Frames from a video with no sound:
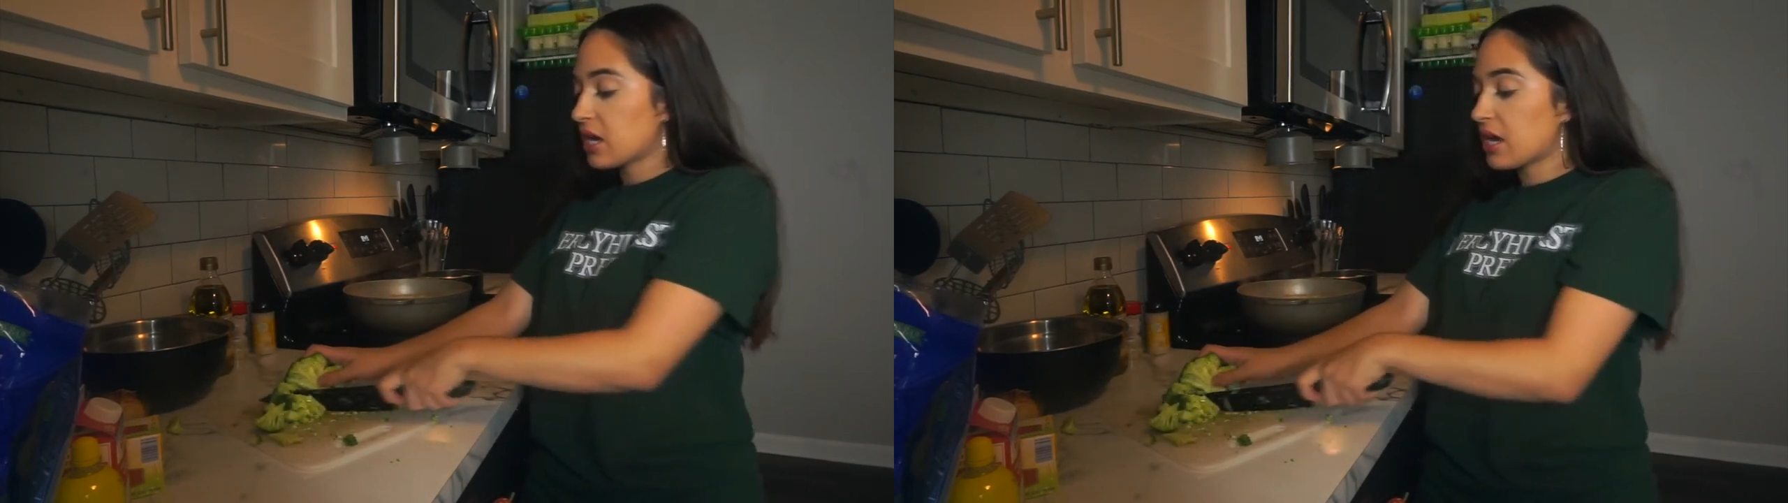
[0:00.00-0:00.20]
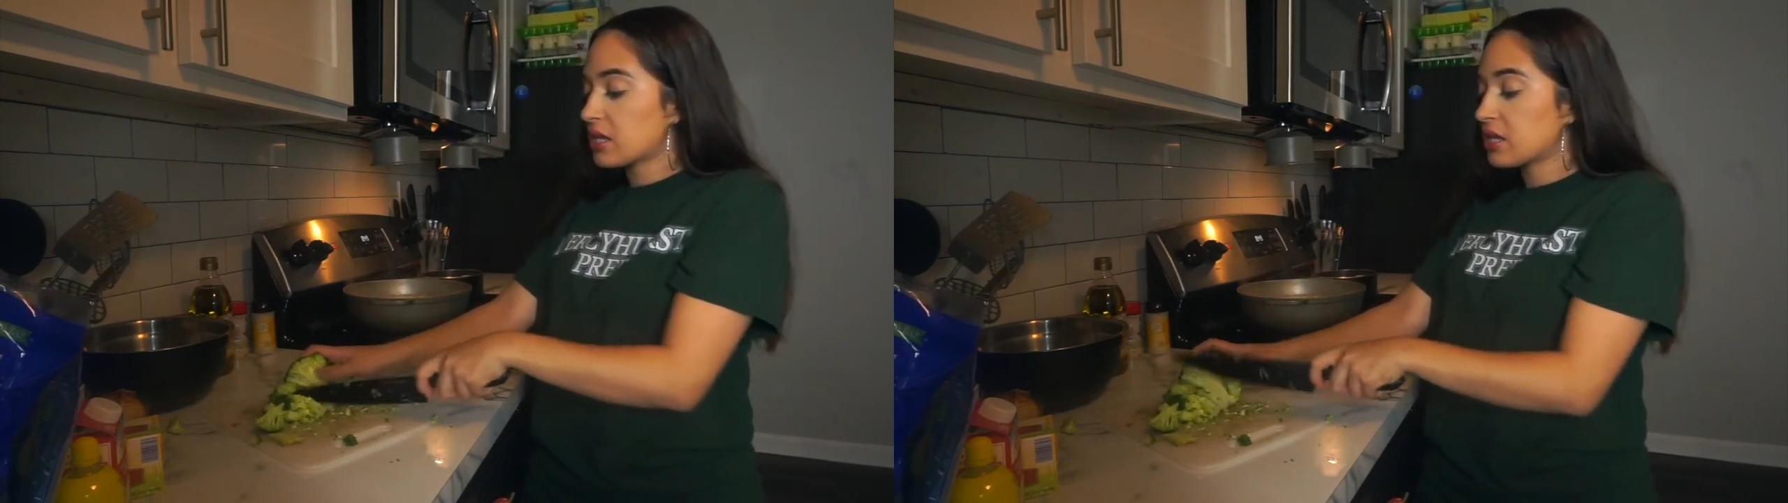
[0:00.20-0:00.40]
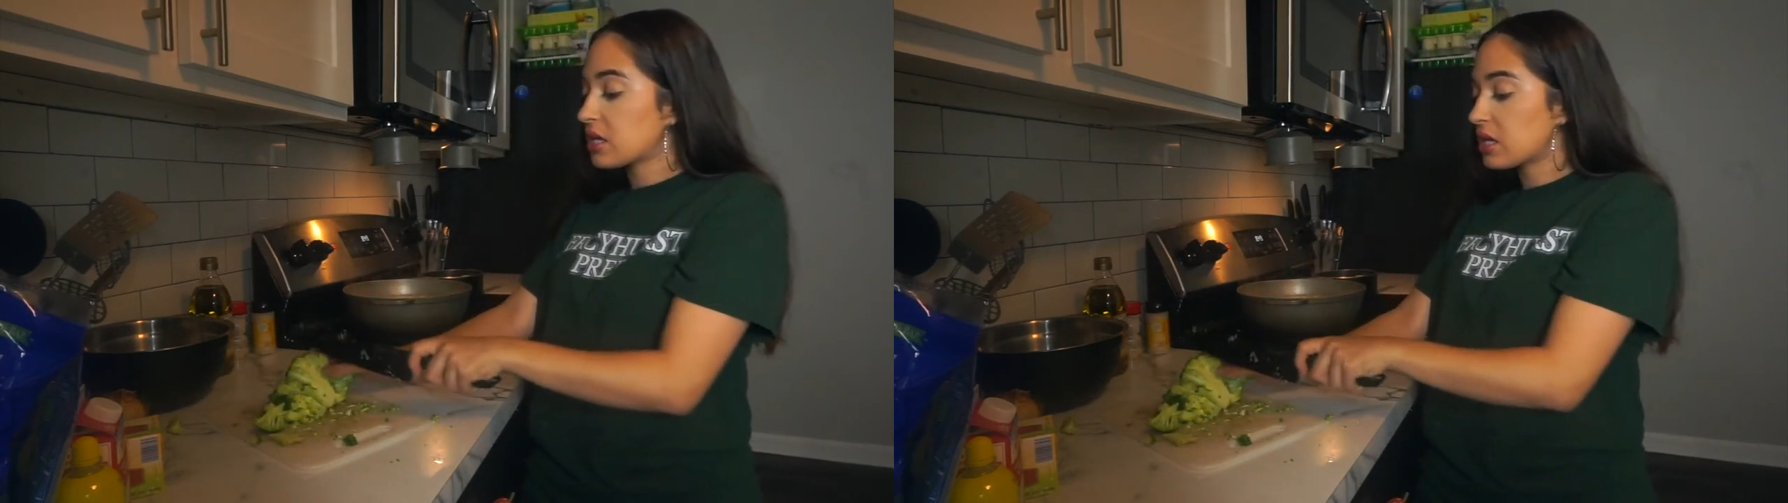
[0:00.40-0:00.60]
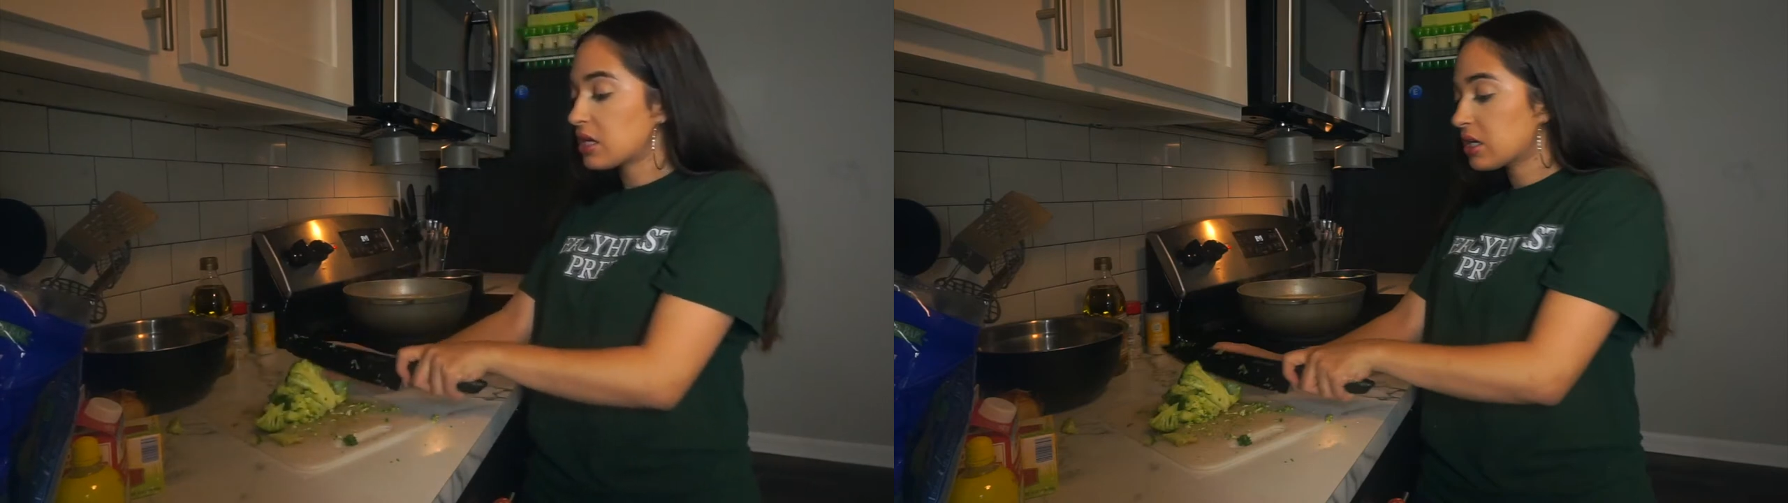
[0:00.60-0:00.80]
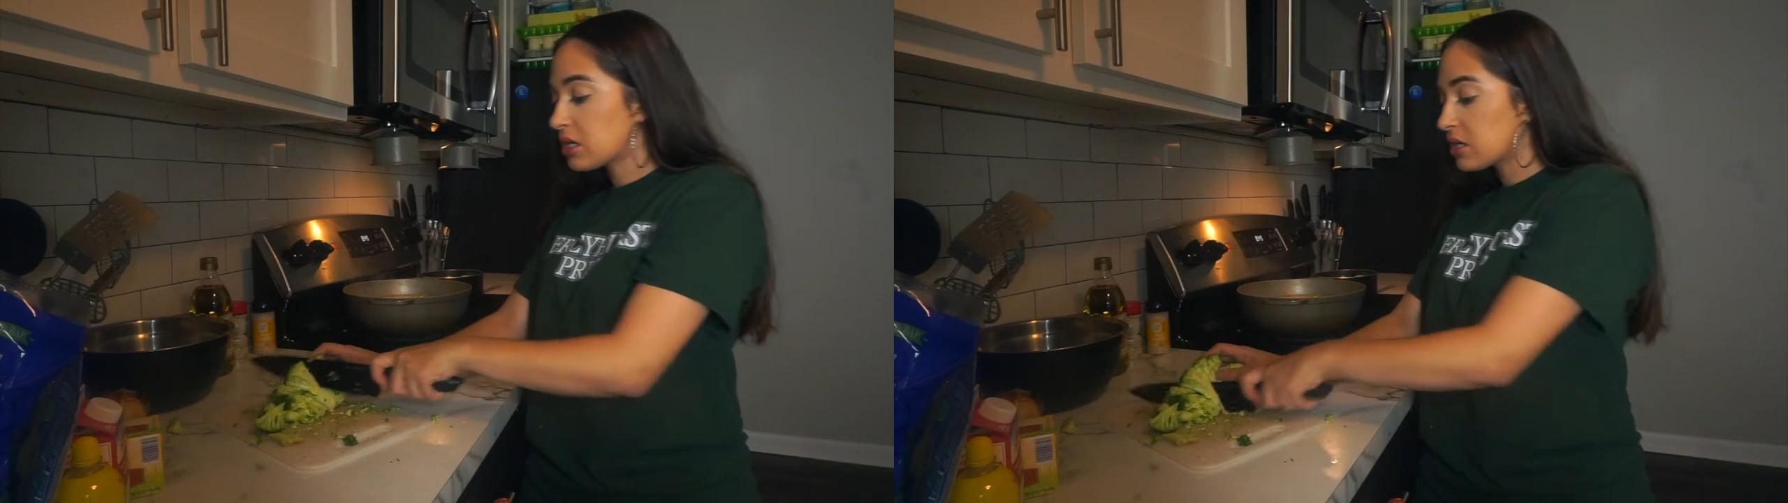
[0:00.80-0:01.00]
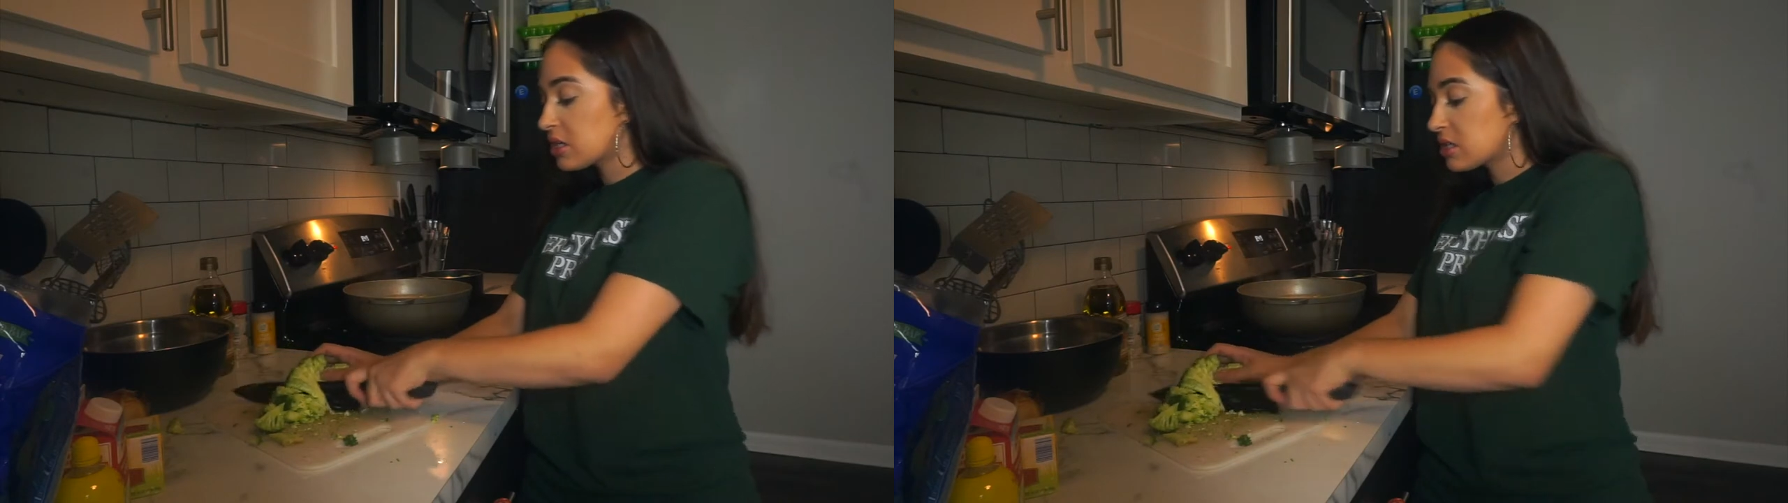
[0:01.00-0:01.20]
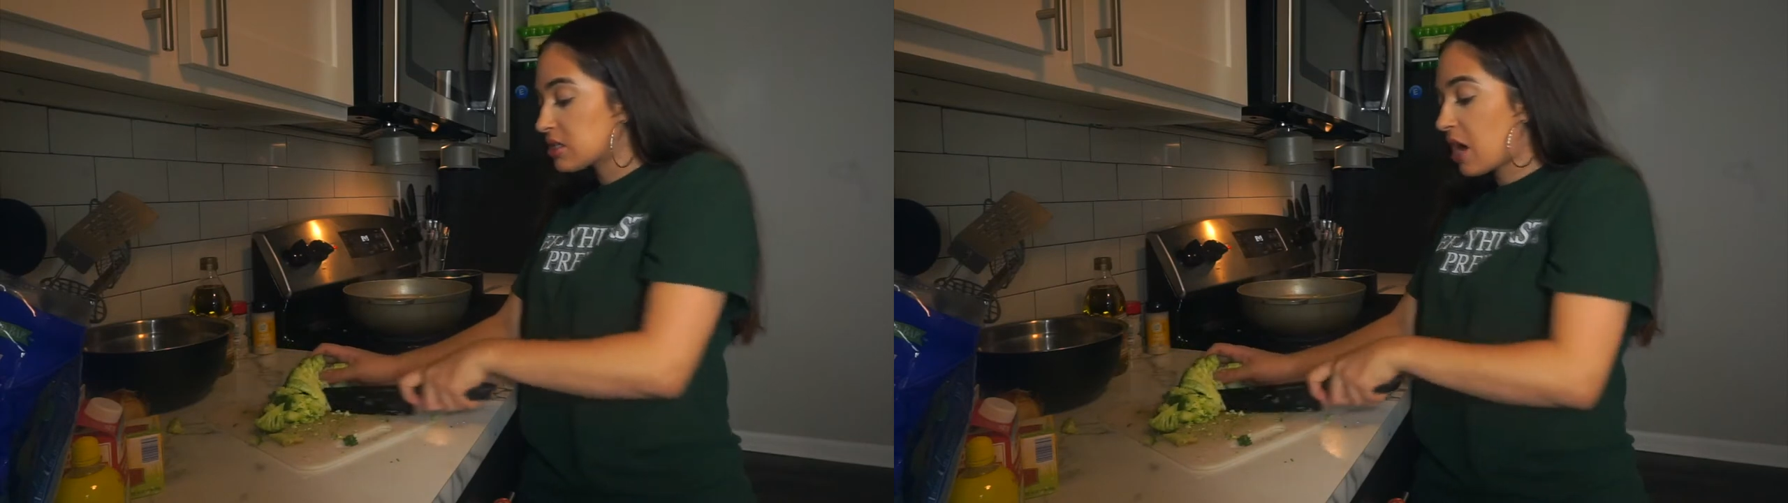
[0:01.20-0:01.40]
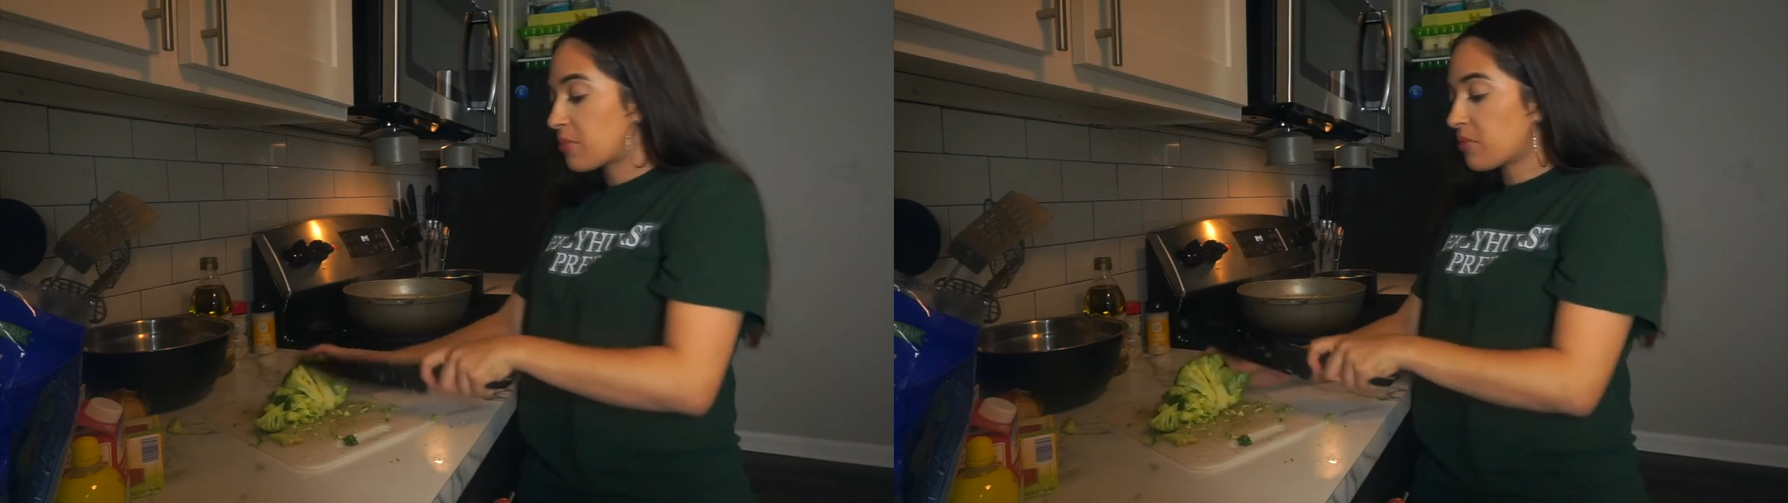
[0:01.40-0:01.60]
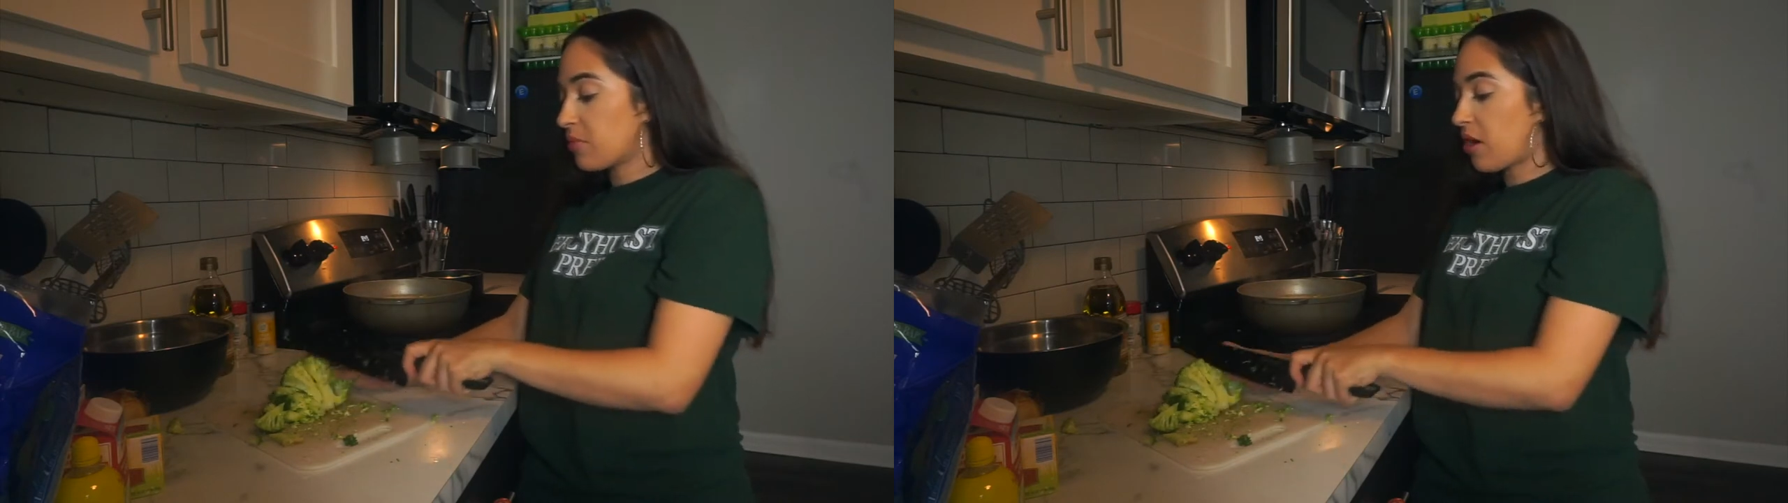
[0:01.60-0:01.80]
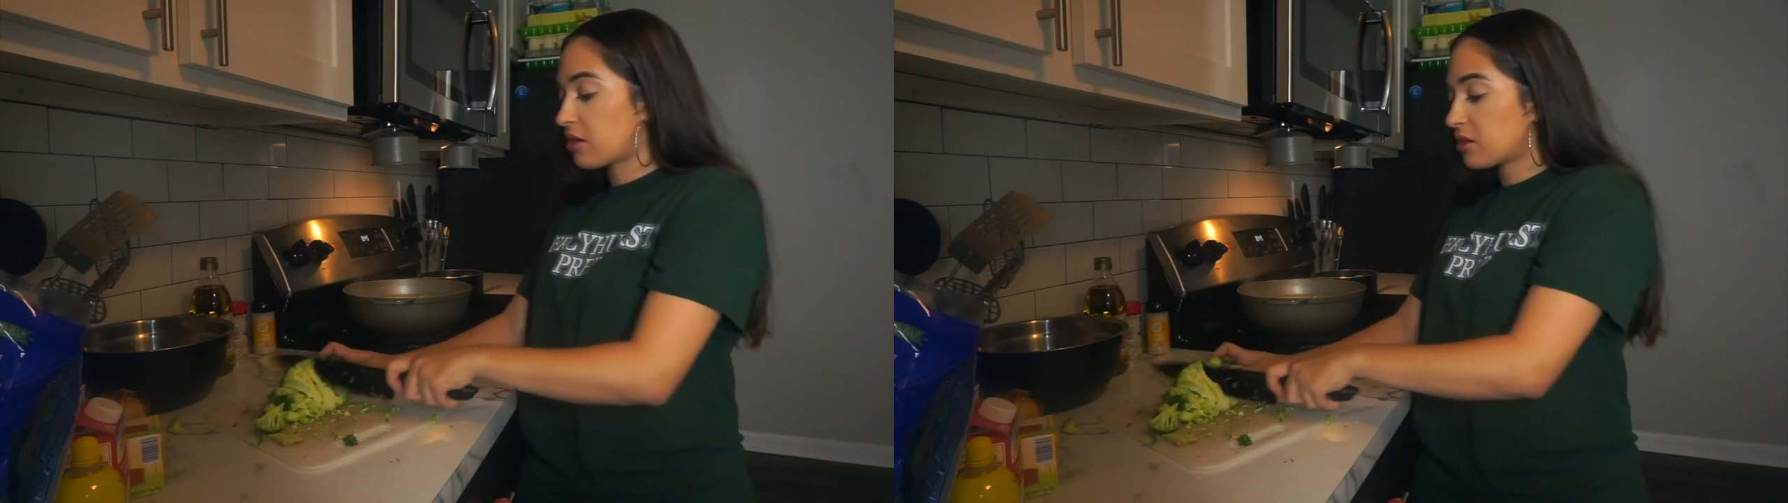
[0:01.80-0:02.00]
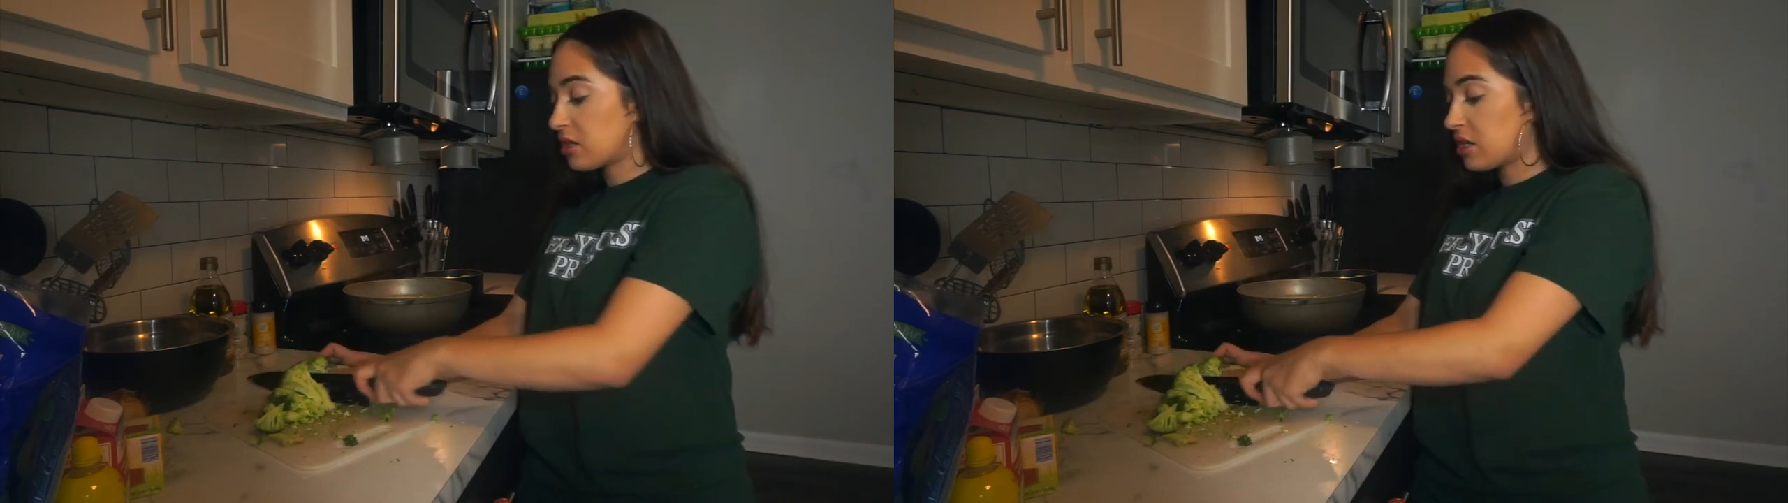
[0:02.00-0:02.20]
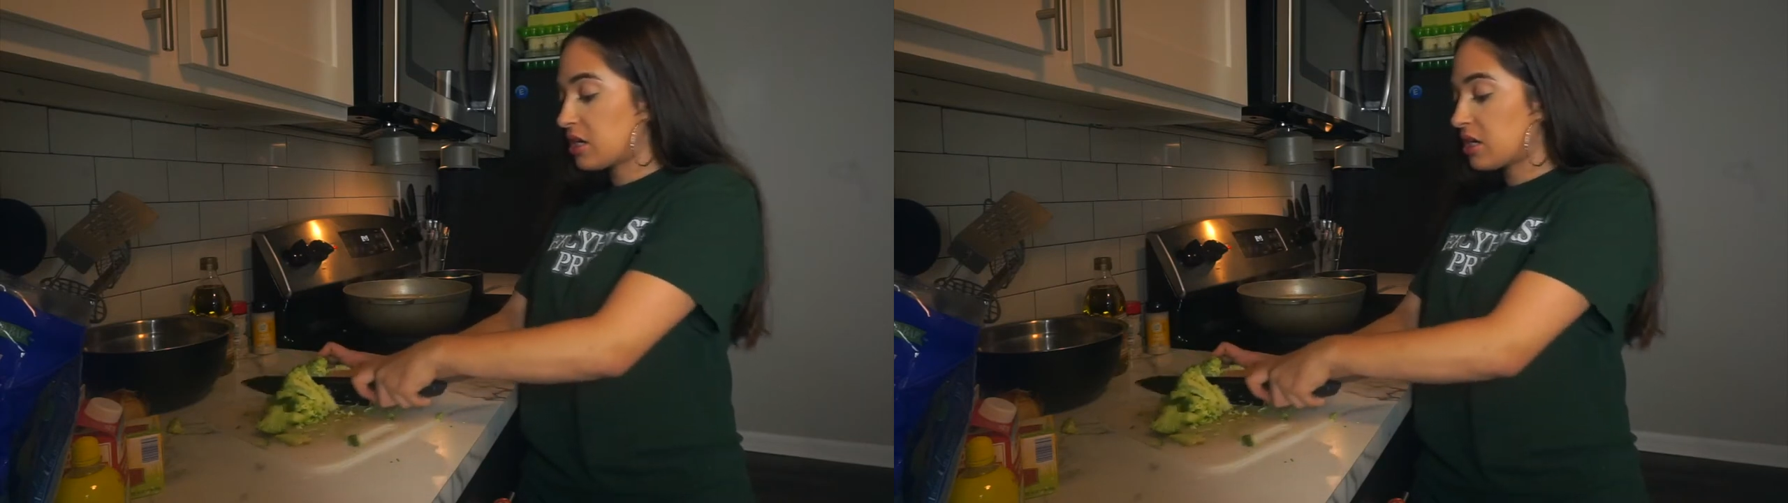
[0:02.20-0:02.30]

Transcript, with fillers: any type of broccoli.